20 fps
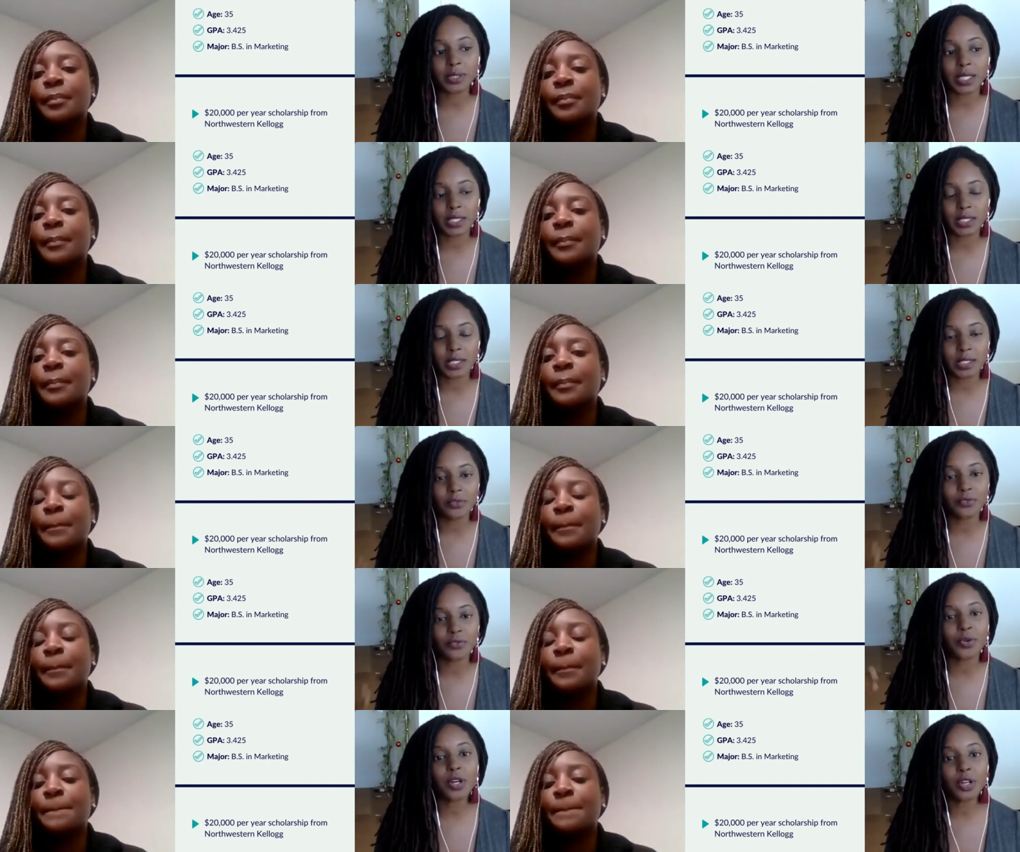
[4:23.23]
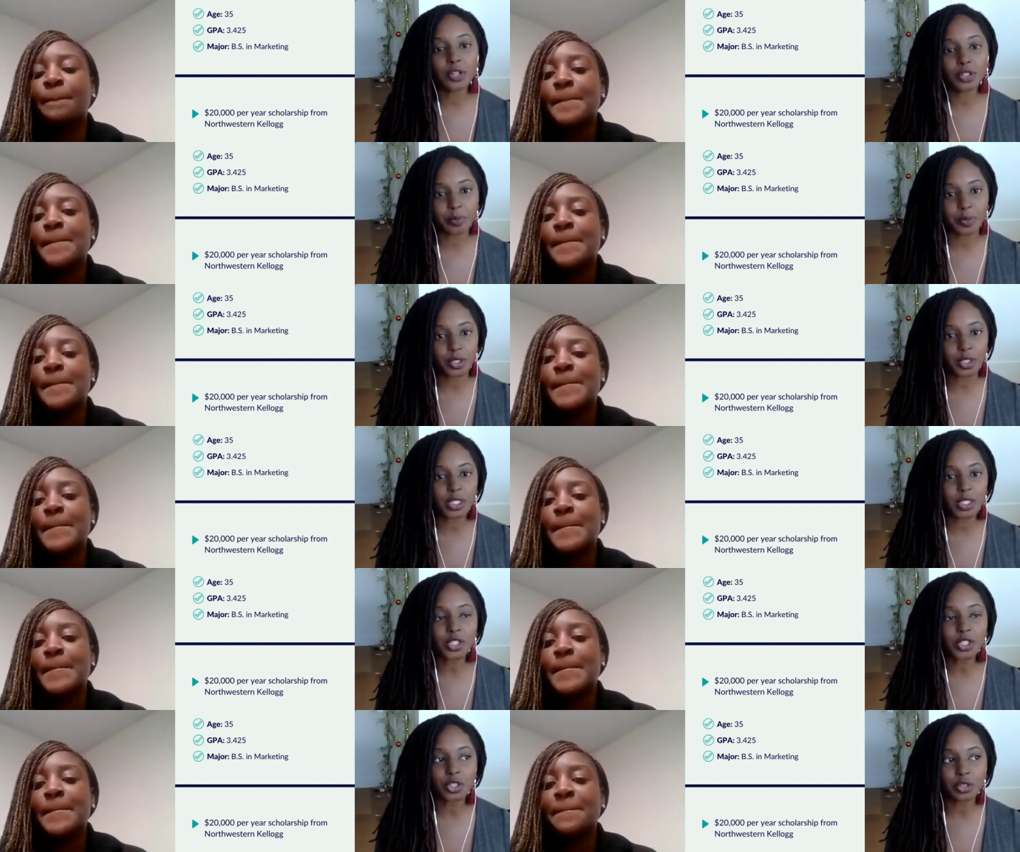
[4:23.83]
Speaker 1: with us if we're
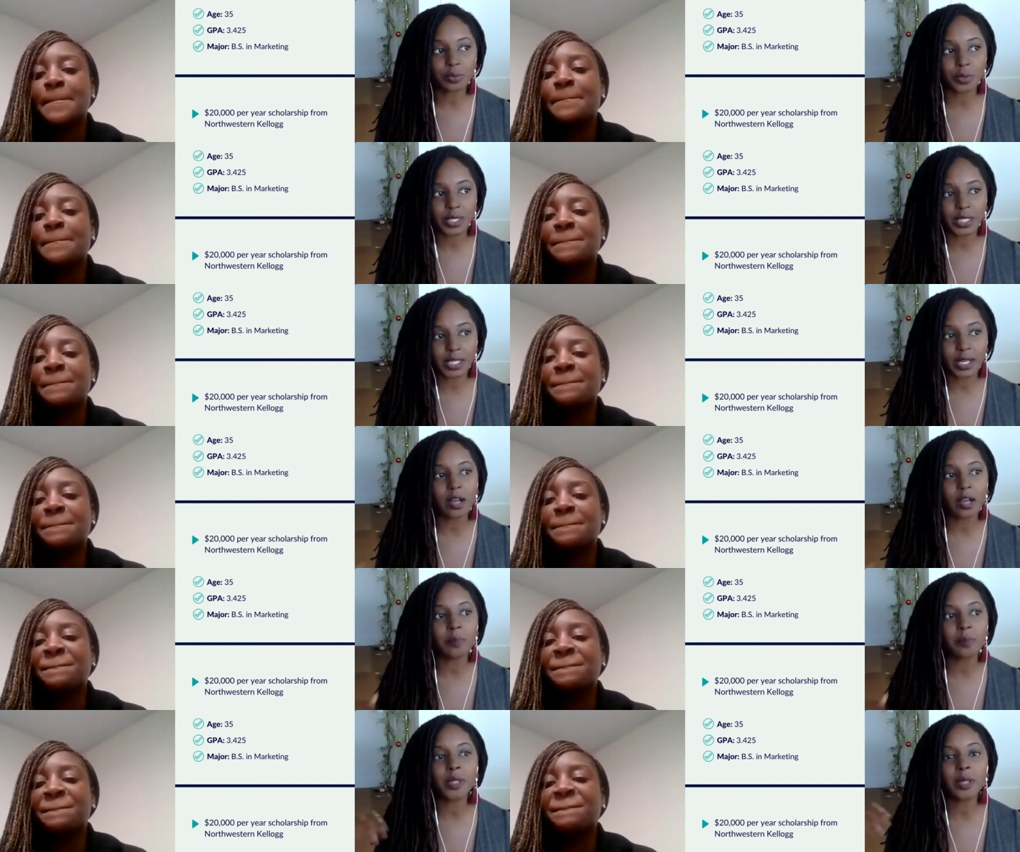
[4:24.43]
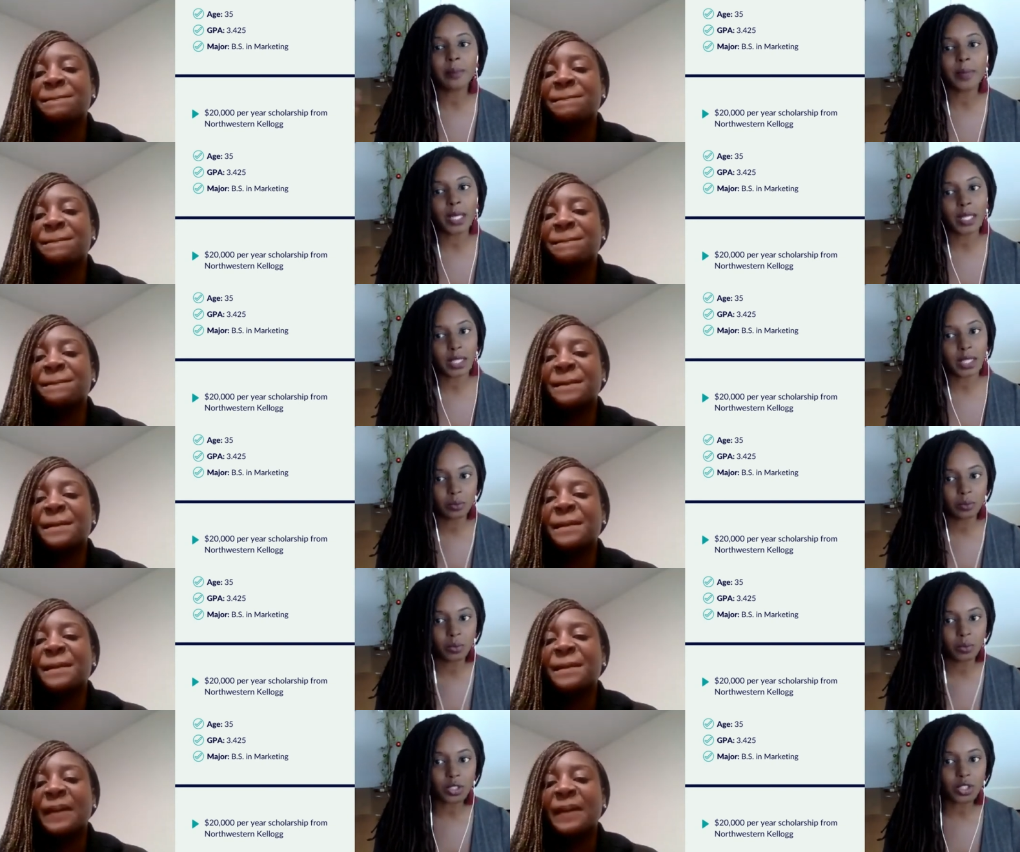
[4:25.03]
100% sure we can help them
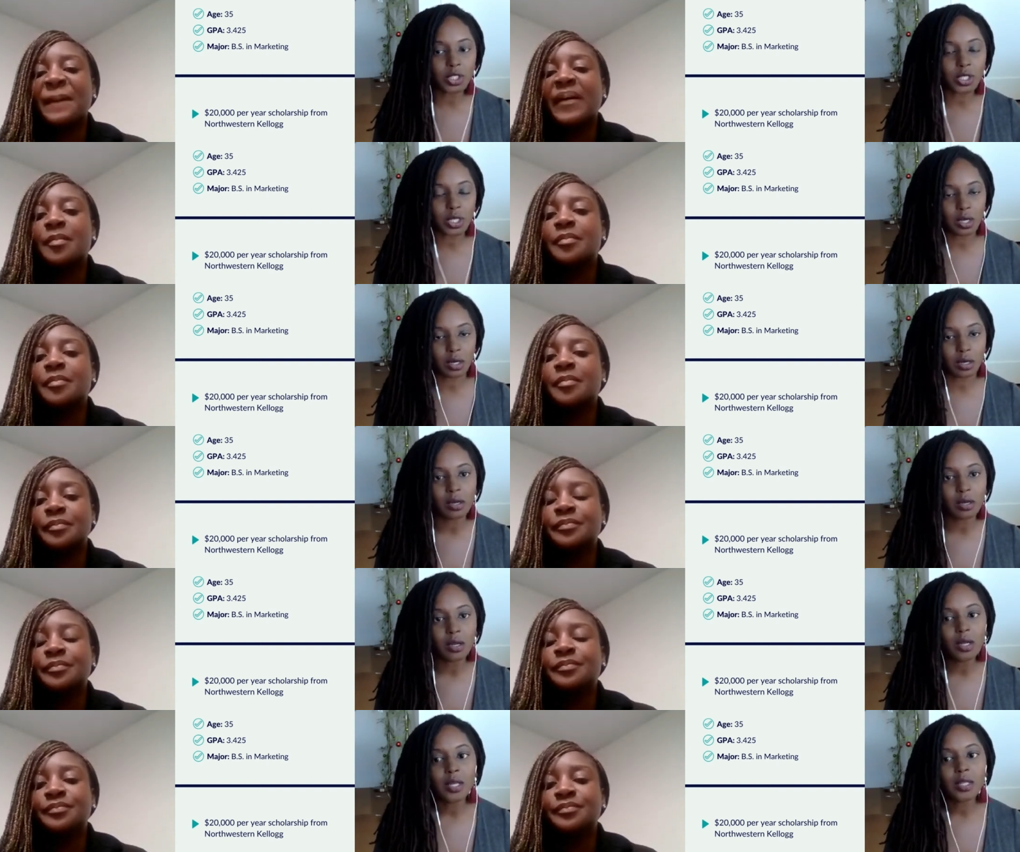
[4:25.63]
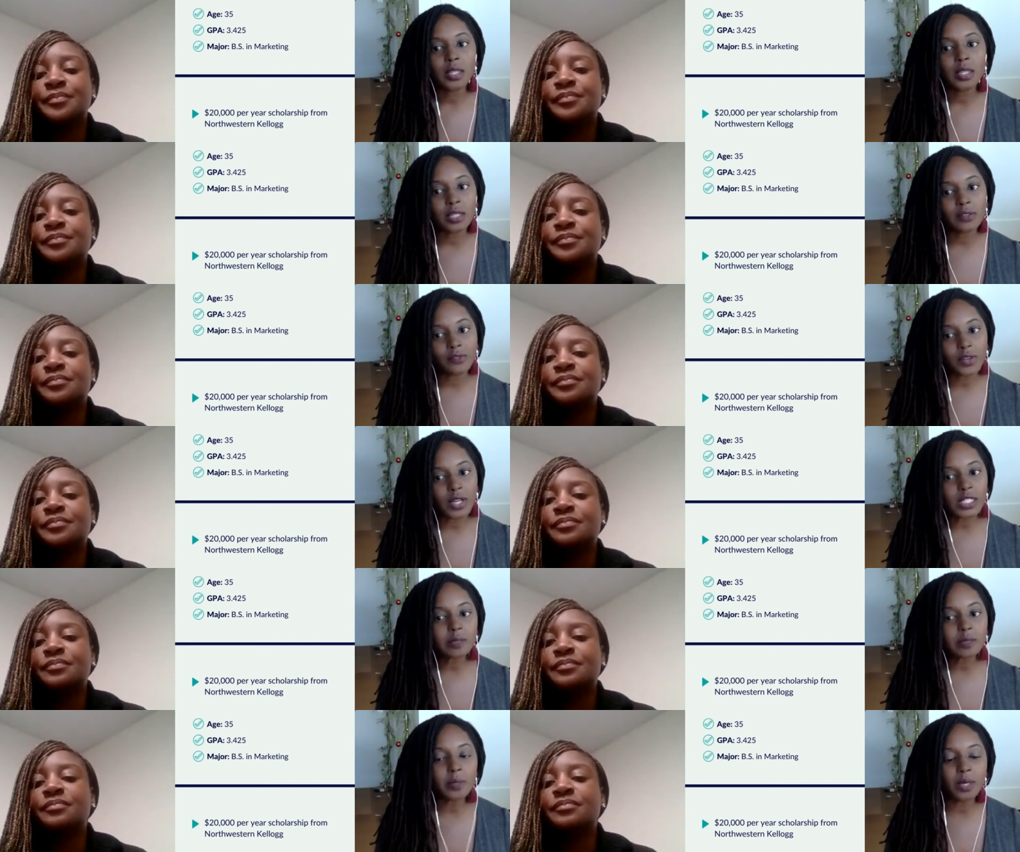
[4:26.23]
and then we'll share the
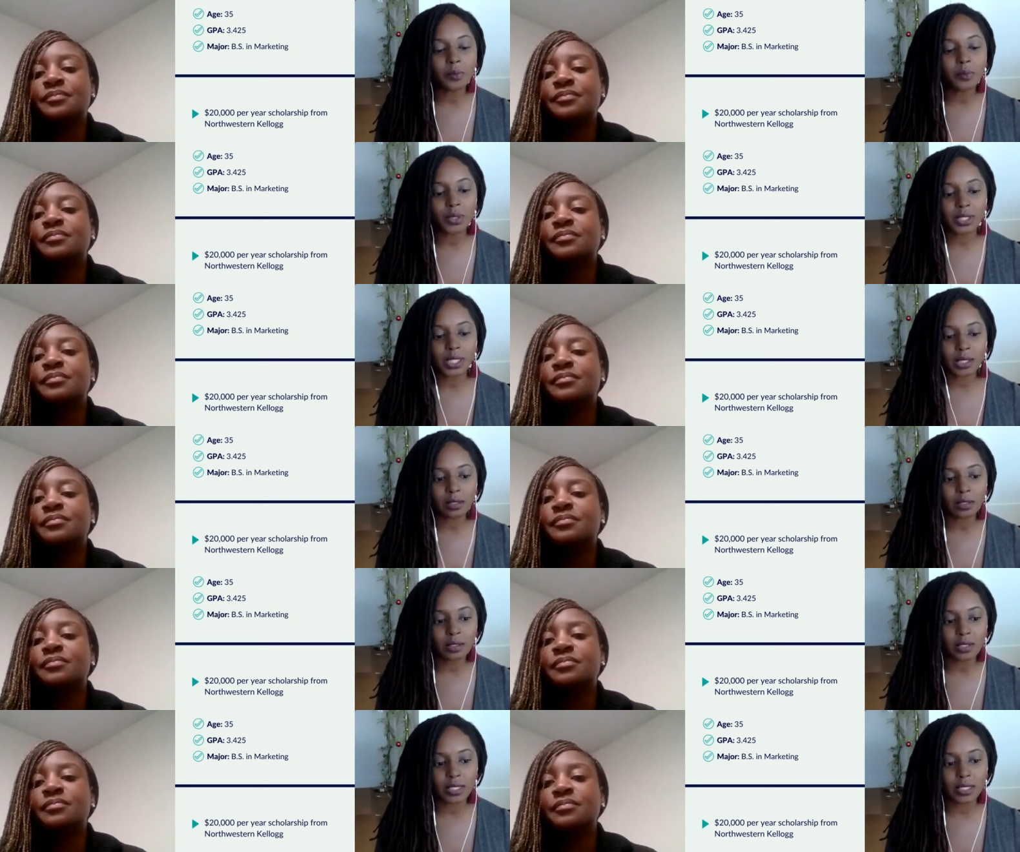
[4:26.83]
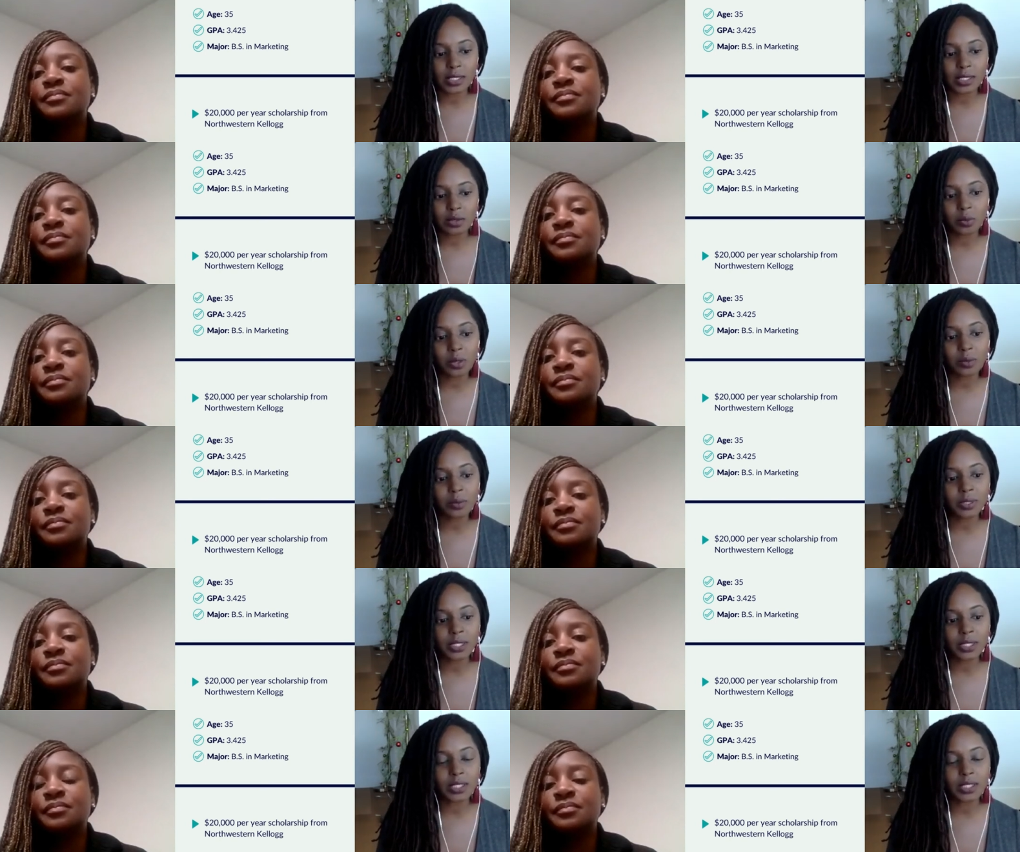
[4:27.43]
investment and what that looks like to
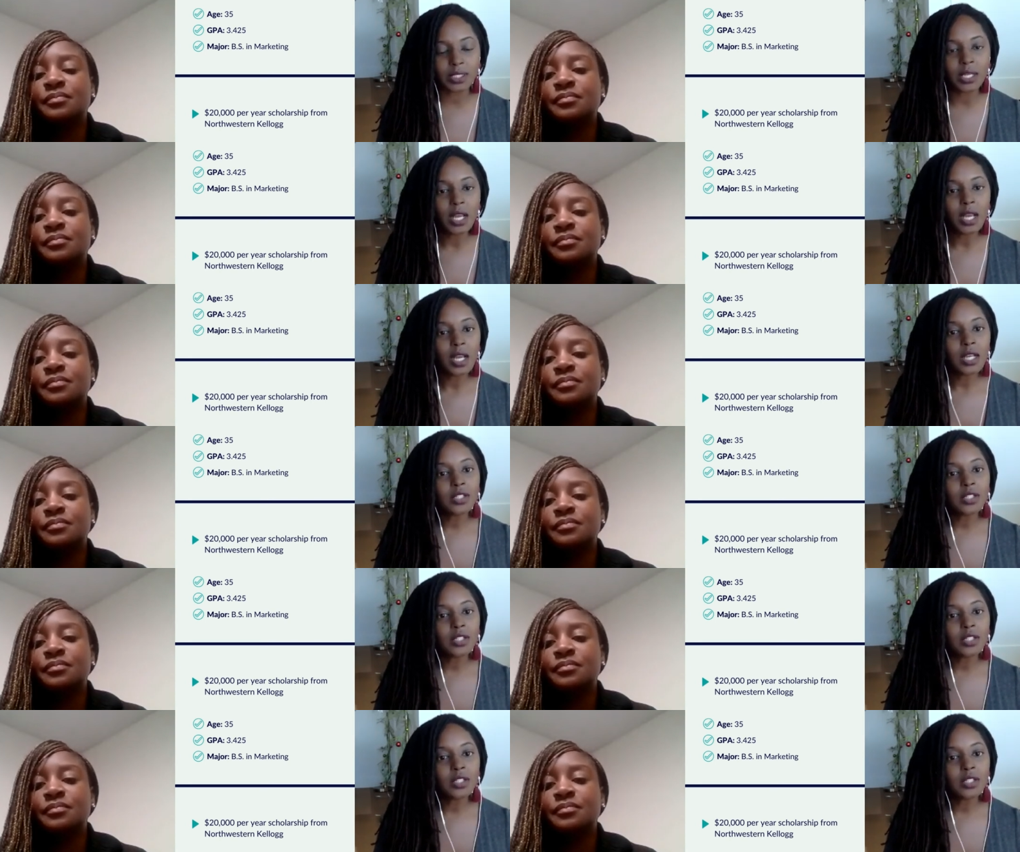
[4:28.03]
work with us